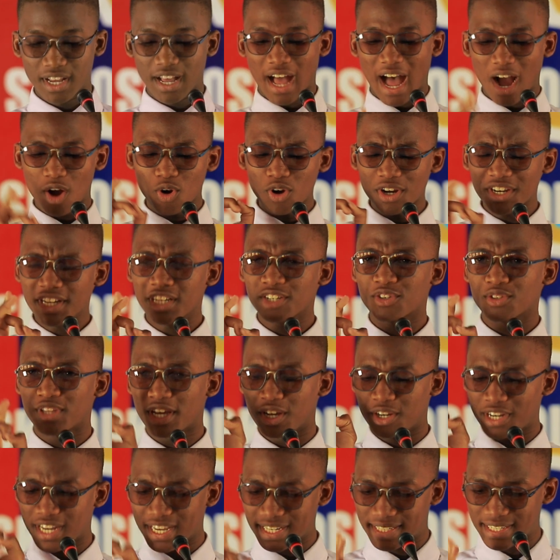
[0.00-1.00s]
According to
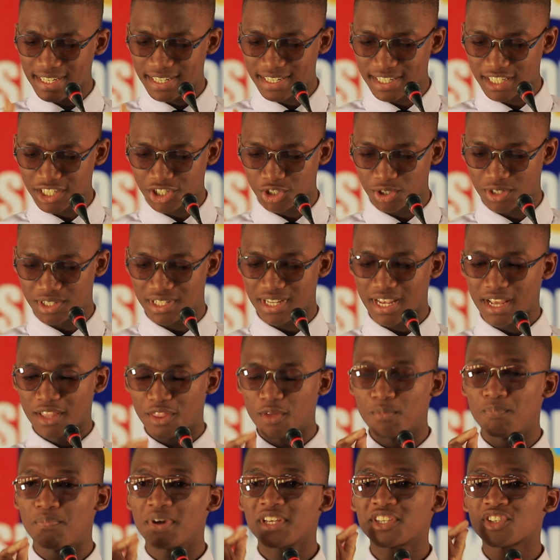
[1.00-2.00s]
the United Nations,
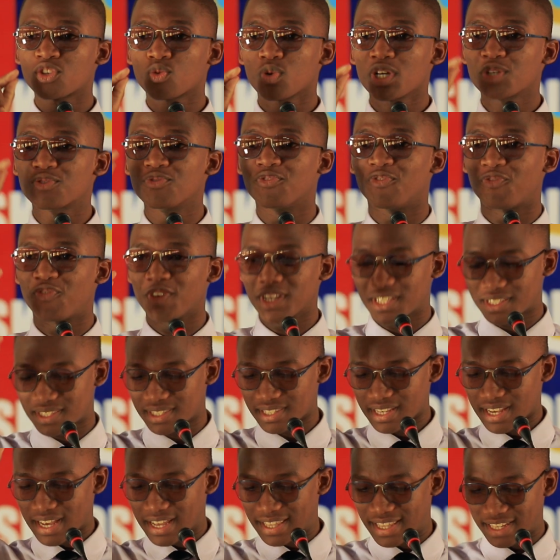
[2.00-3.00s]
the best way to
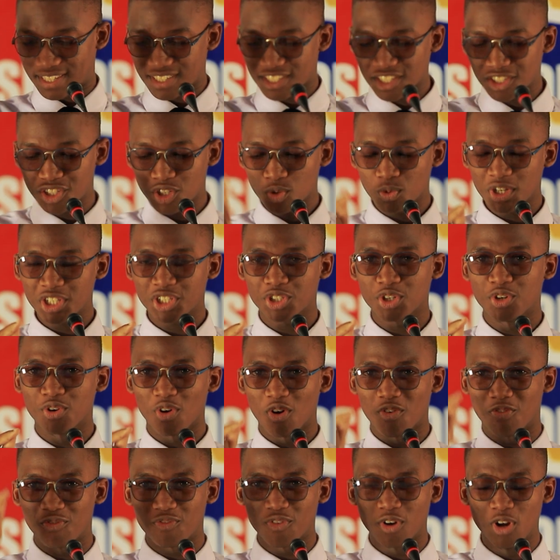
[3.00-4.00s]
fix the situation
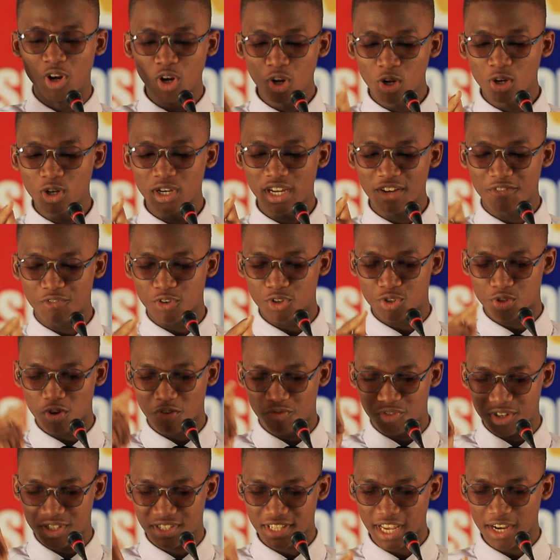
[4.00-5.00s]
of low levels
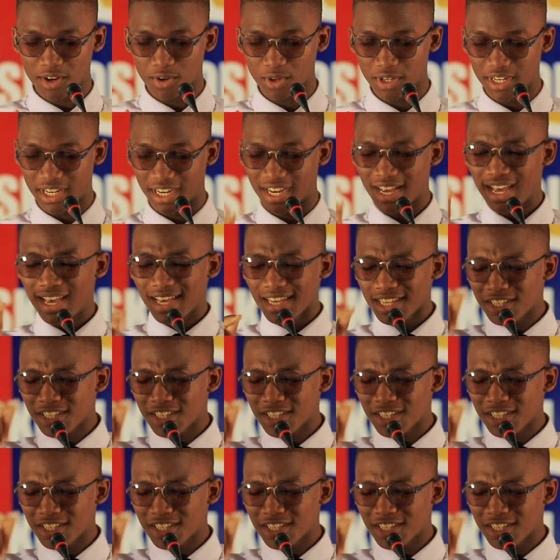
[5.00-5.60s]
of recycling